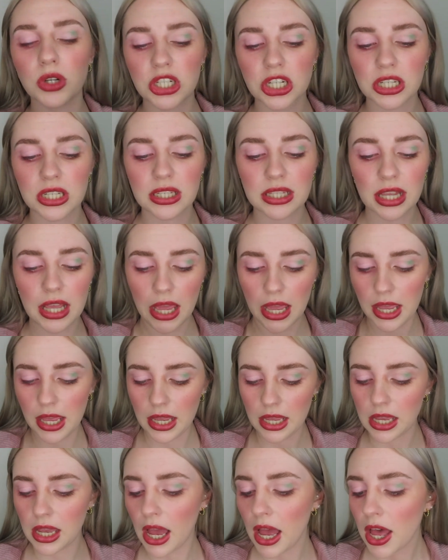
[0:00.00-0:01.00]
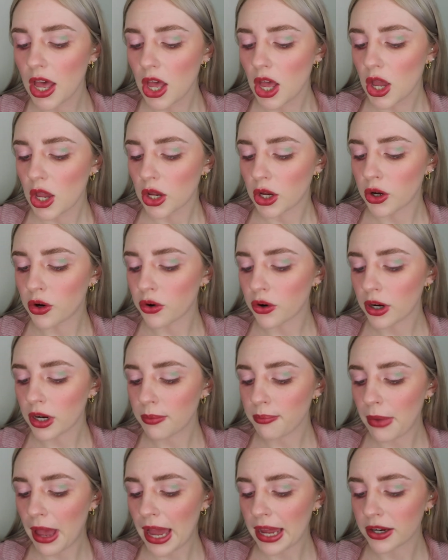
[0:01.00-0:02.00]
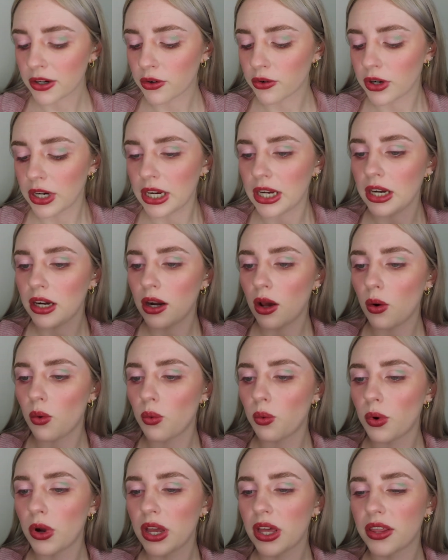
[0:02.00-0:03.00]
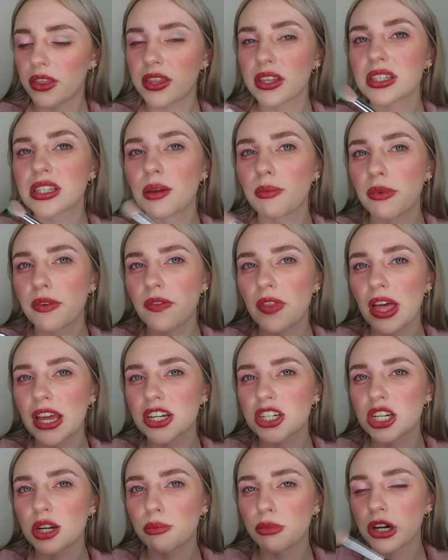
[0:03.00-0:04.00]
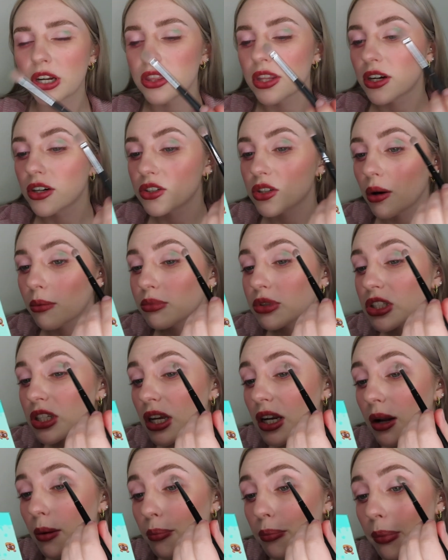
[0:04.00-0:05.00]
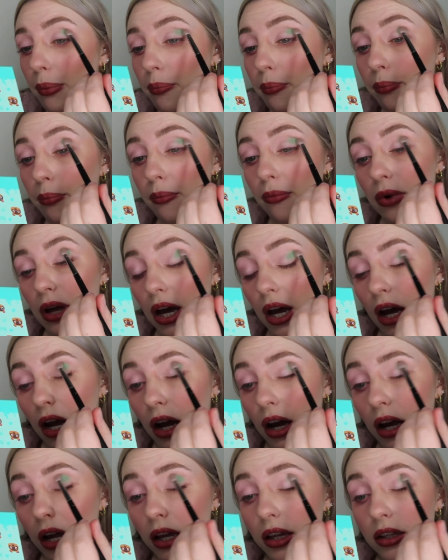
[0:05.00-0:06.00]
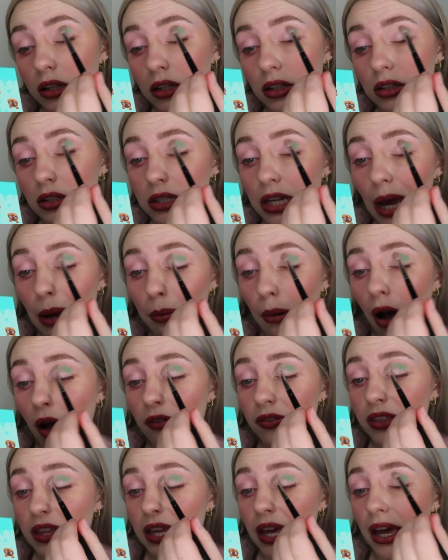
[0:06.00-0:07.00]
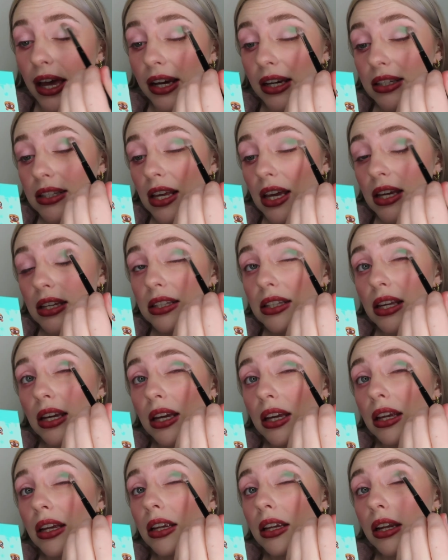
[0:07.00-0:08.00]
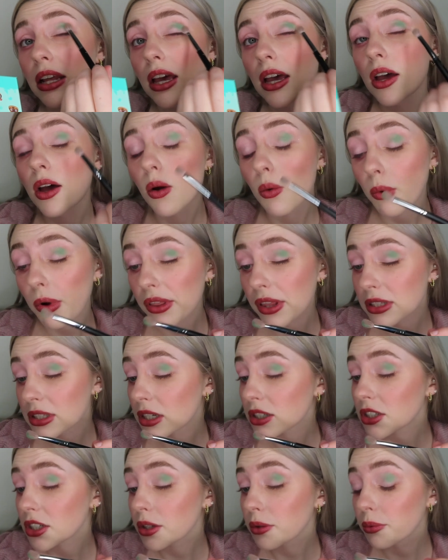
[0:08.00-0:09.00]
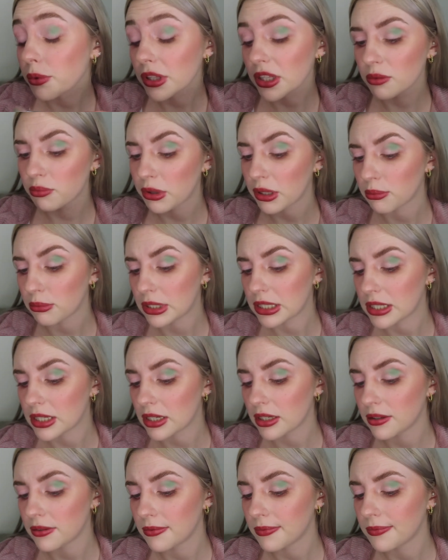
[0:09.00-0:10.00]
is a matte green with some of that shimmer in there. So I'm just going to tap off the excess, and wow, that's actually really pigmented.